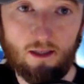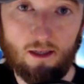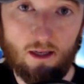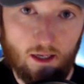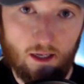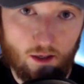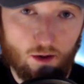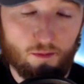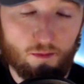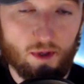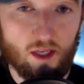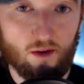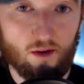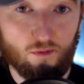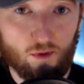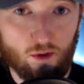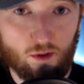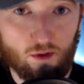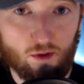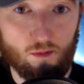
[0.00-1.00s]
it could be
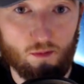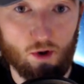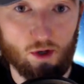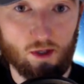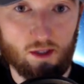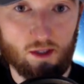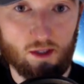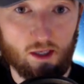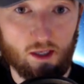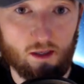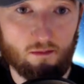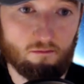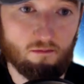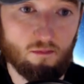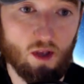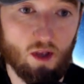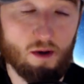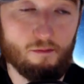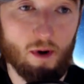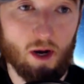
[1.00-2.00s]
difficult to monitor.
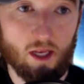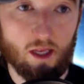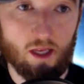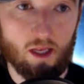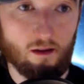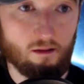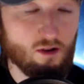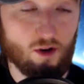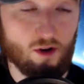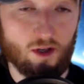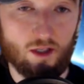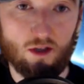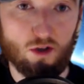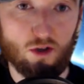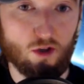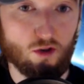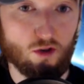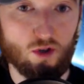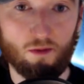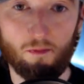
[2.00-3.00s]
It might, your
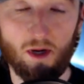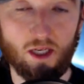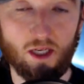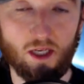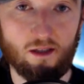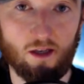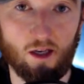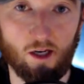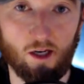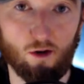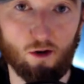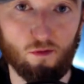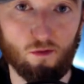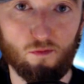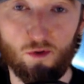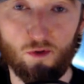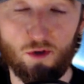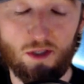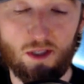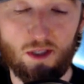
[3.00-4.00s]
institution might turn it off
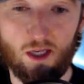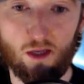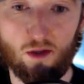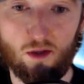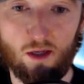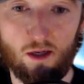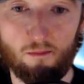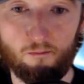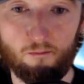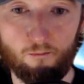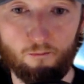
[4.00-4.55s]
on your CELTA.